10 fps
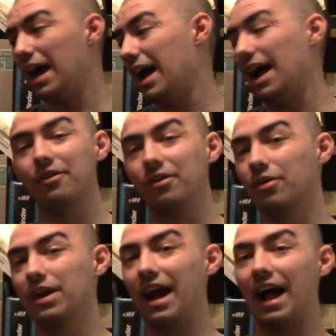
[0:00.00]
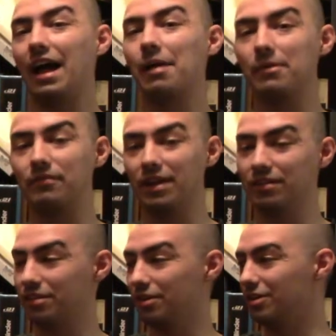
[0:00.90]
I don't know. I'm a
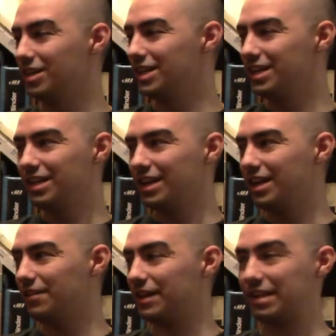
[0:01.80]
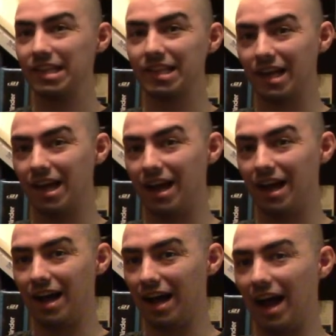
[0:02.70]
fan still. And the fact is,
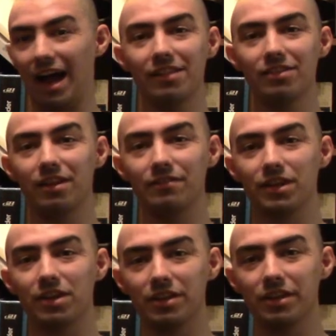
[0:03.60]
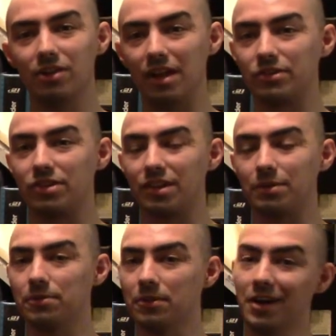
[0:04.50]
I loved the Galil ever since I
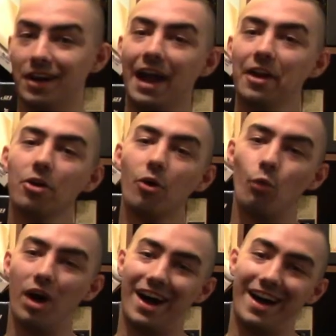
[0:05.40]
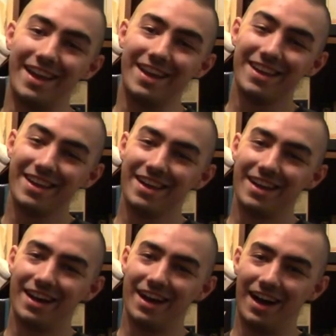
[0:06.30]
was very young. I don't know why,
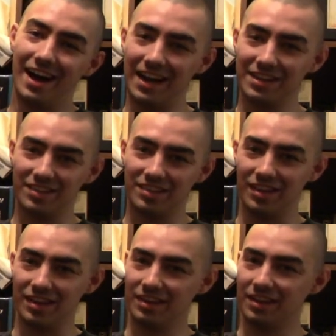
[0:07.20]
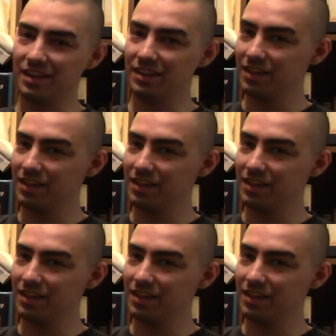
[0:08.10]
I just did. And